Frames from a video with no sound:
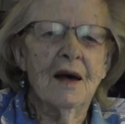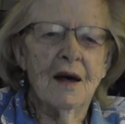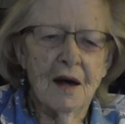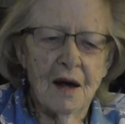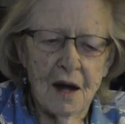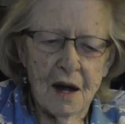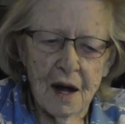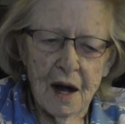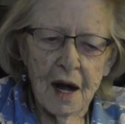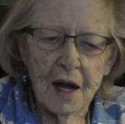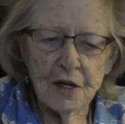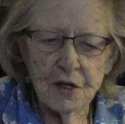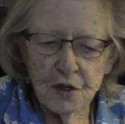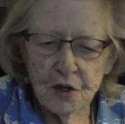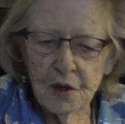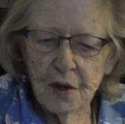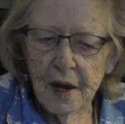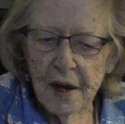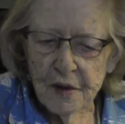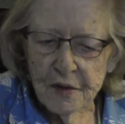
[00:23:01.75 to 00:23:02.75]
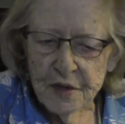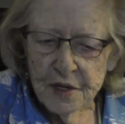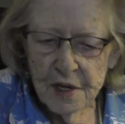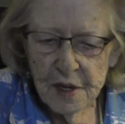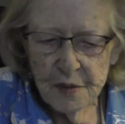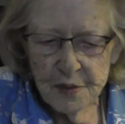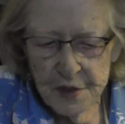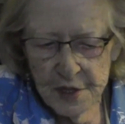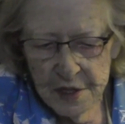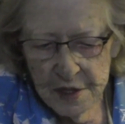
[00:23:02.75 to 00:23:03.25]
I do have
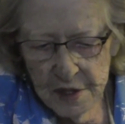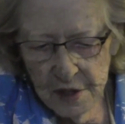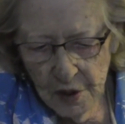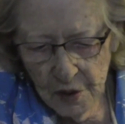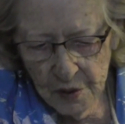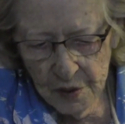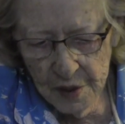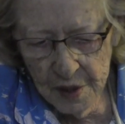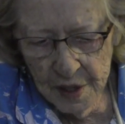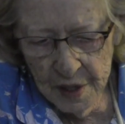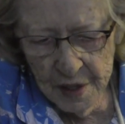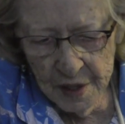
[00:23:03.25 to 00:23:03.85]
something here.